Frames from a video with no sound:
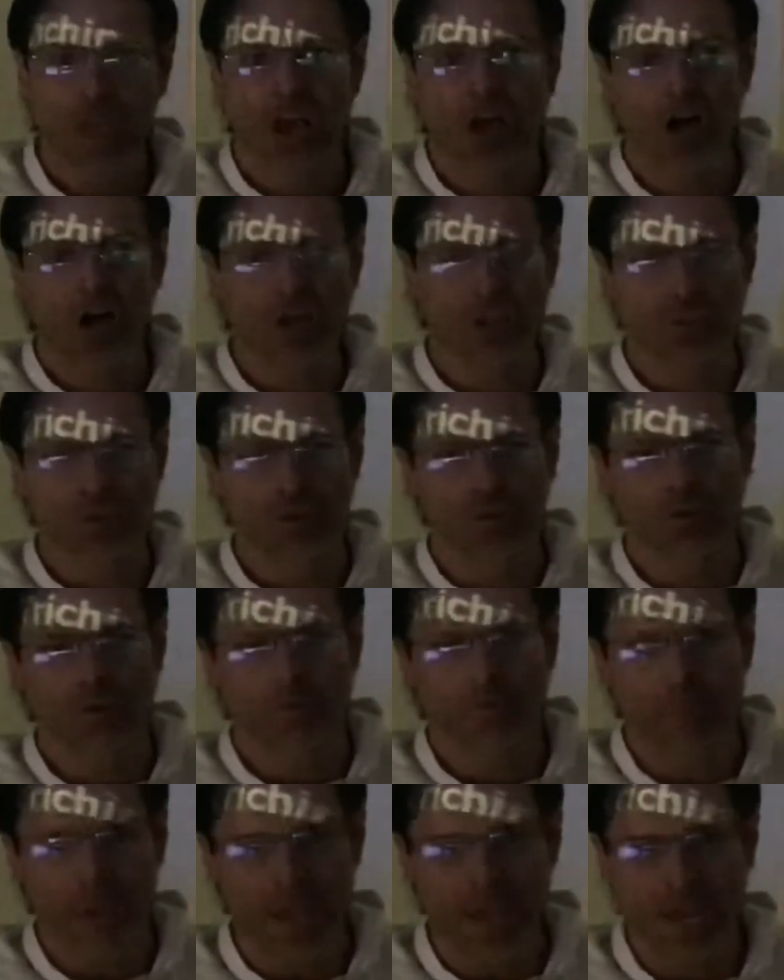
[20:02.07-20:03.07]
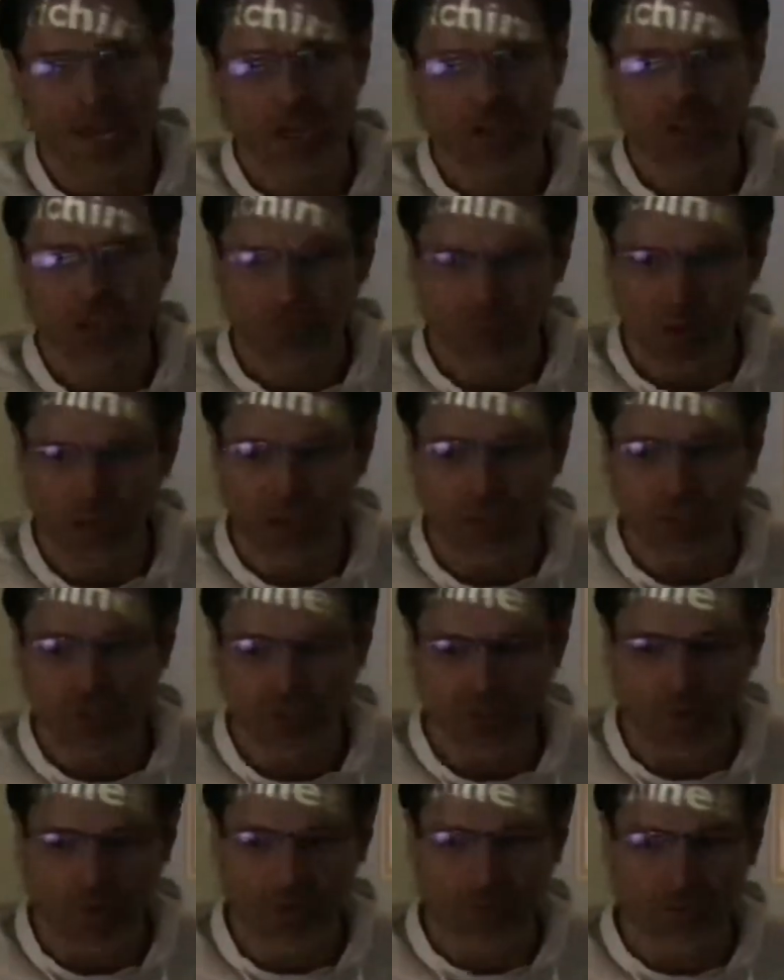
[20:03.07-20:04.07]
Also pain, swelling, and
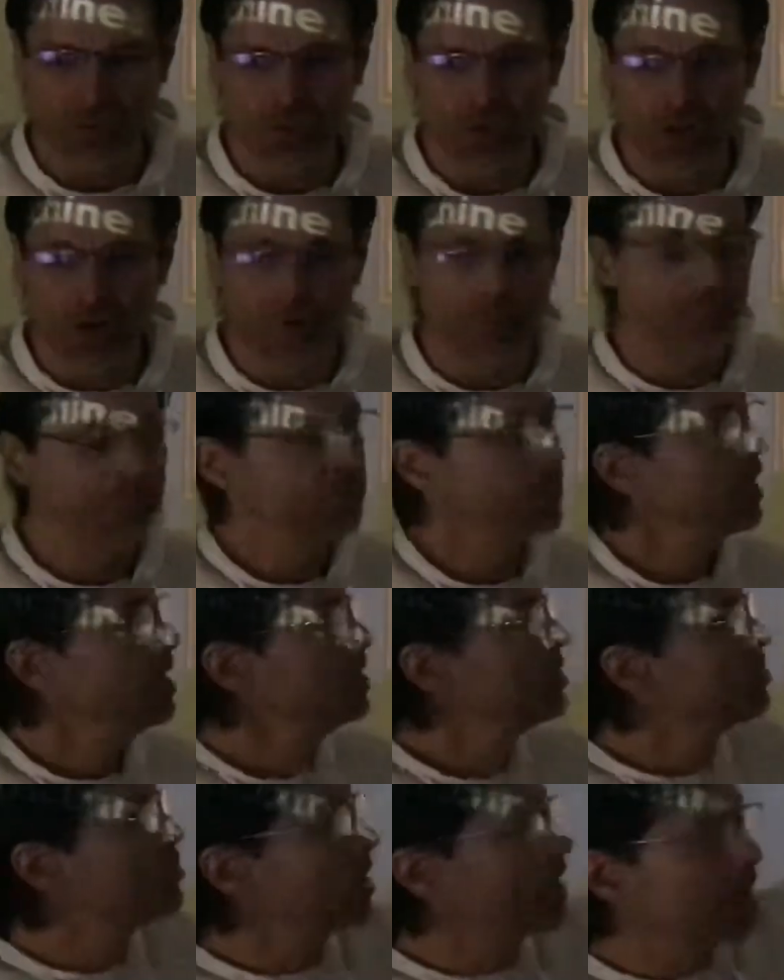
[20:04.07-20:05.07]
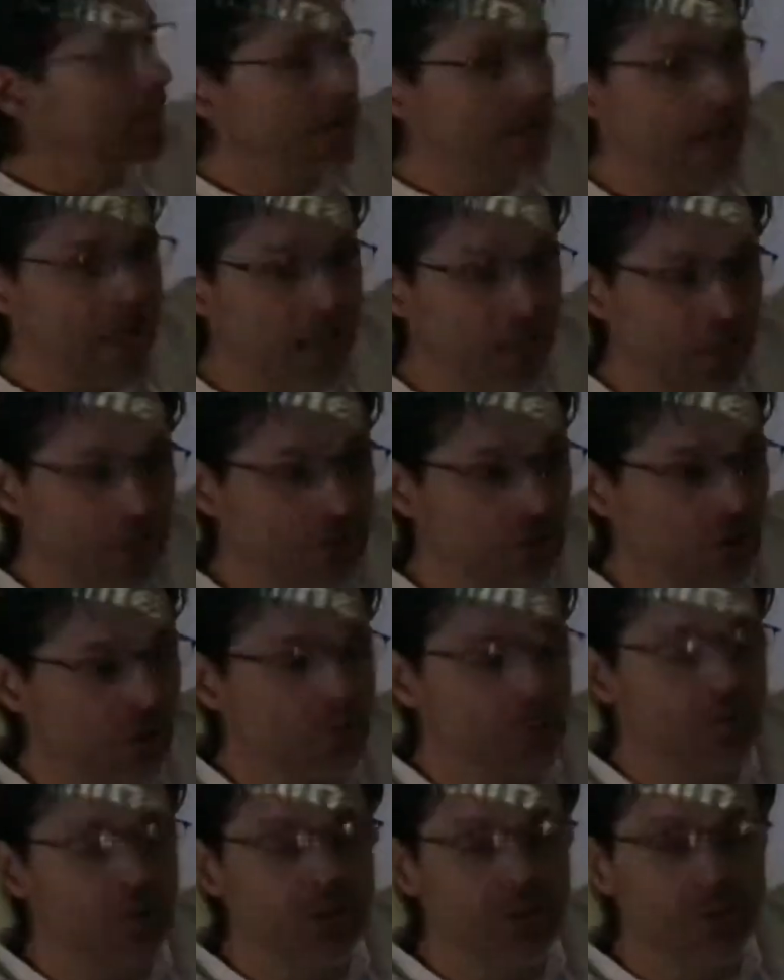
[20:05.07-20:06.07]
so on. So
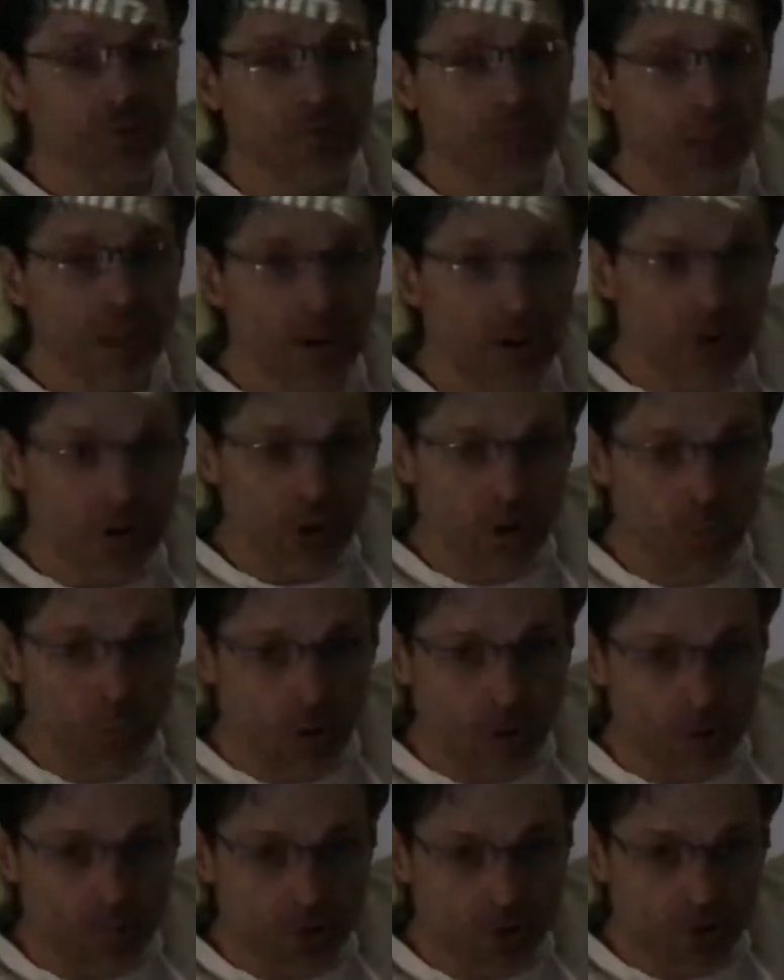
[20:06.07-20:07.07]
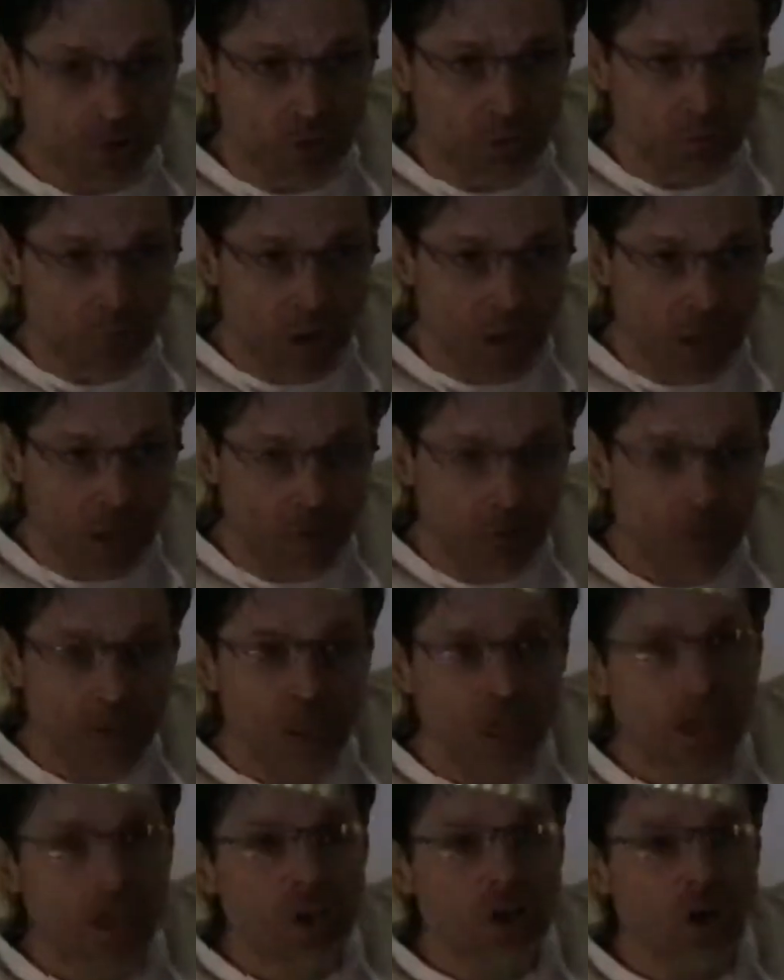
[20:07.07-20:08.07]
Trichinella, the filarial worm too as well,
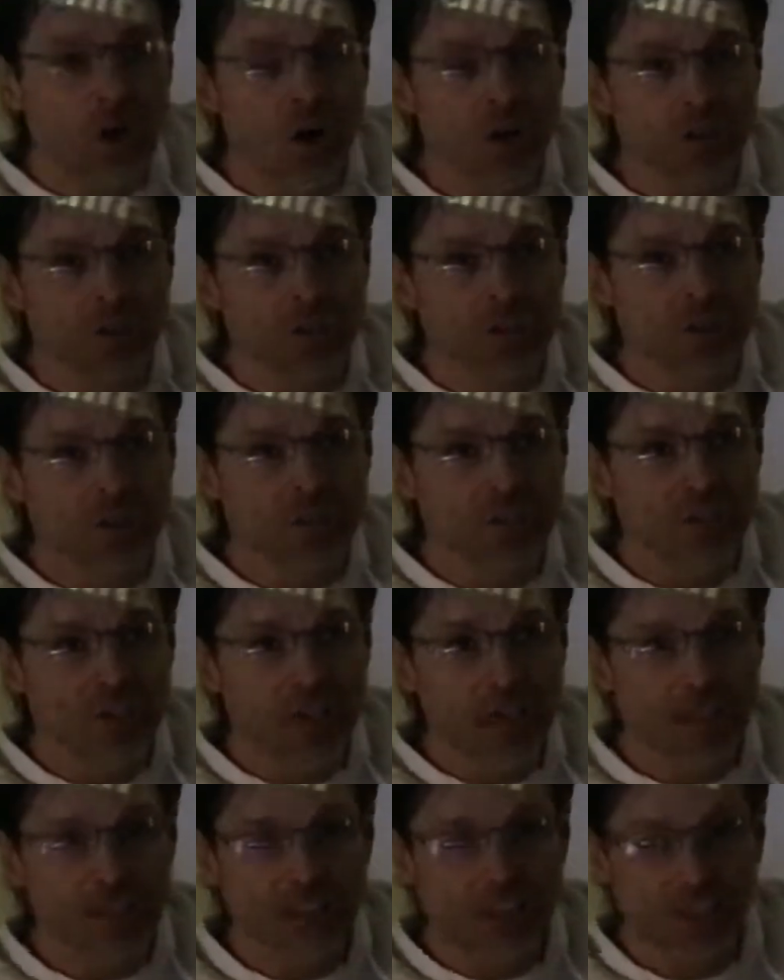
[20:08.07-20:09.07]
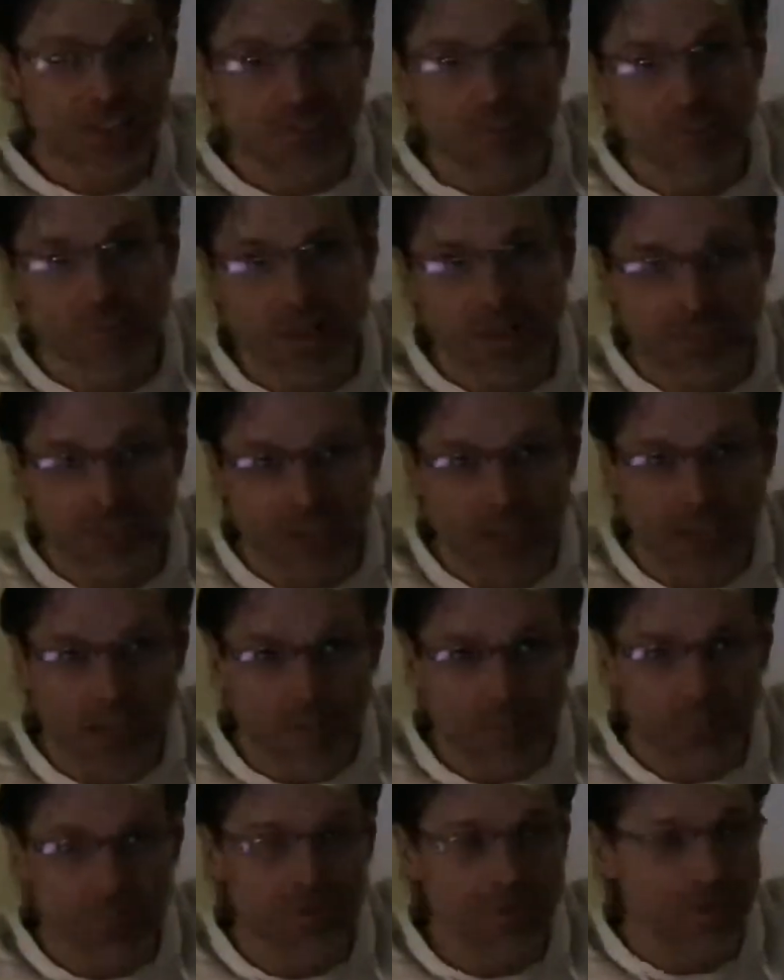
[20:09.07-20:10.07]
causes excessive amounts of lymph.
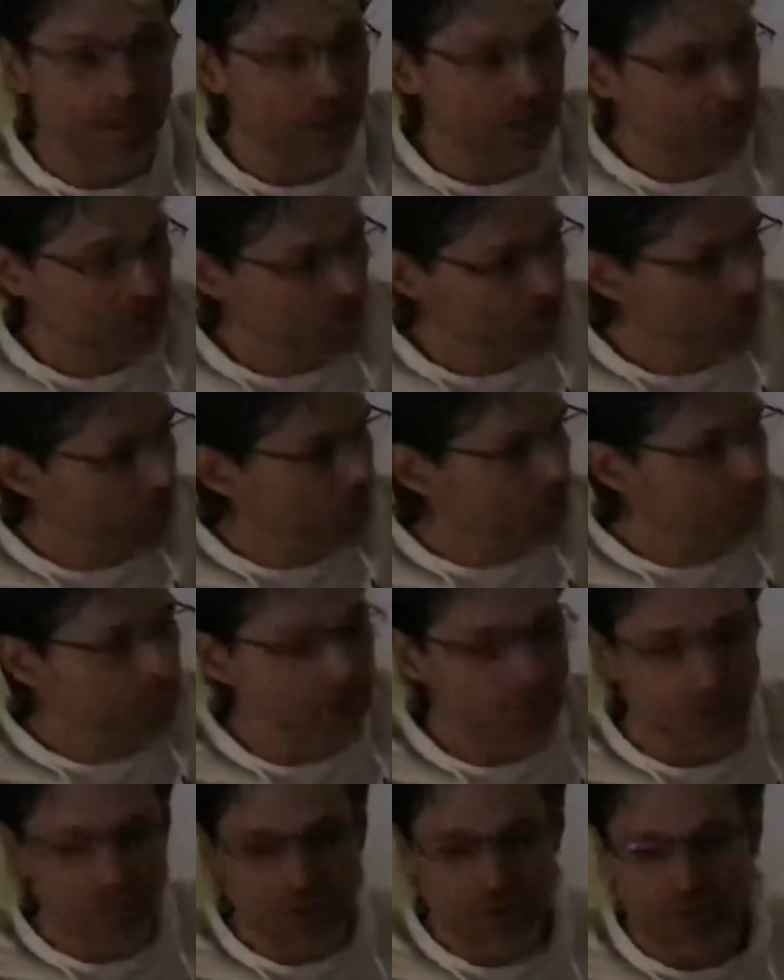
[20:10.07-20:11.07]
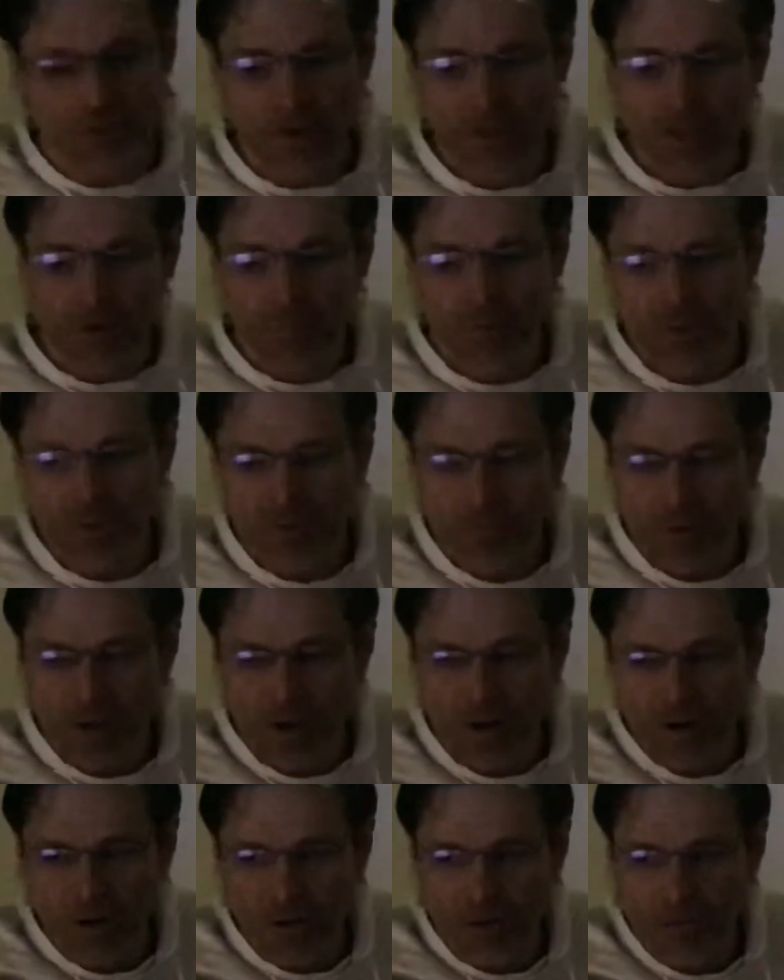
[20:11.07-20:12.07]
And I'll show you this picture, which you might
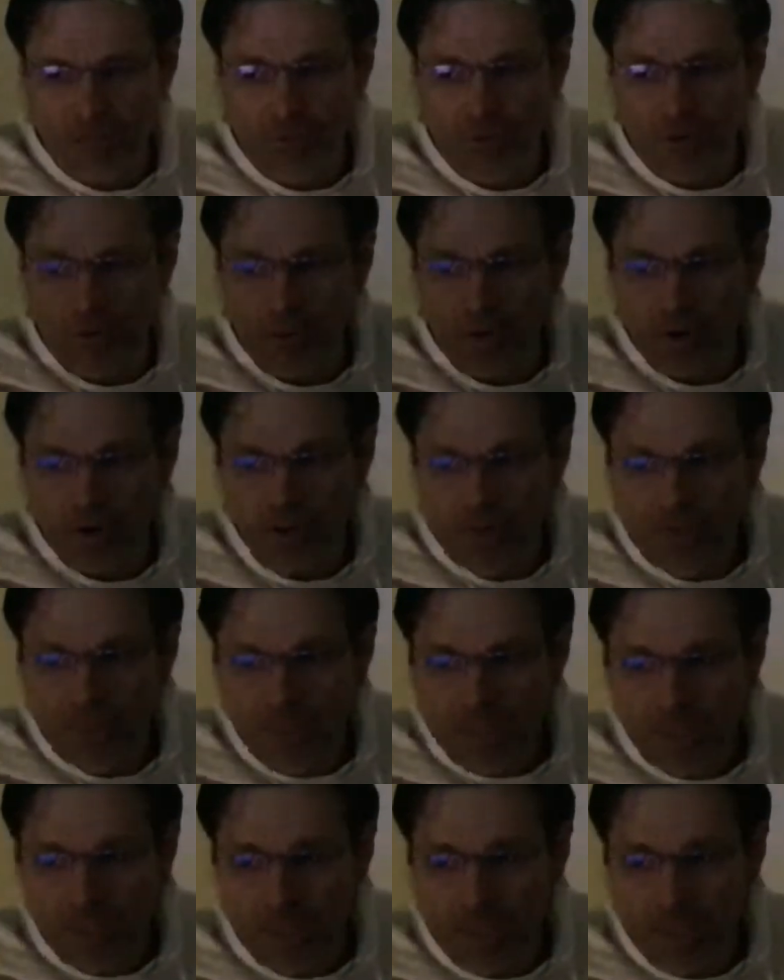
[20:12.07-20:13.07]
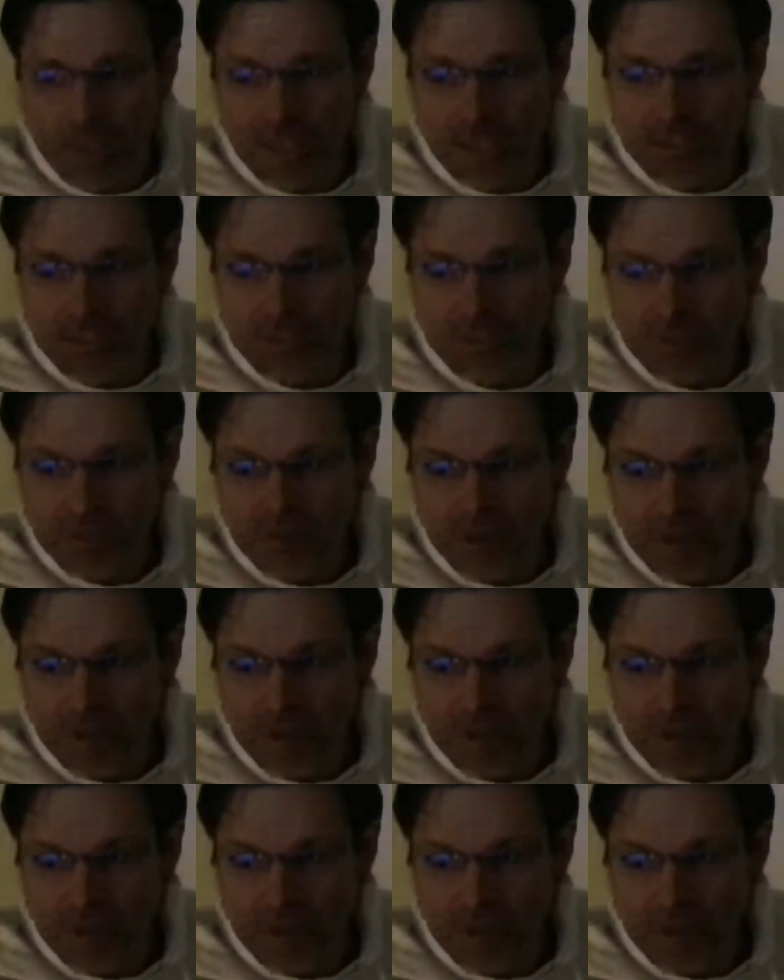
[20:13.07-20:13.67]
already look forward, is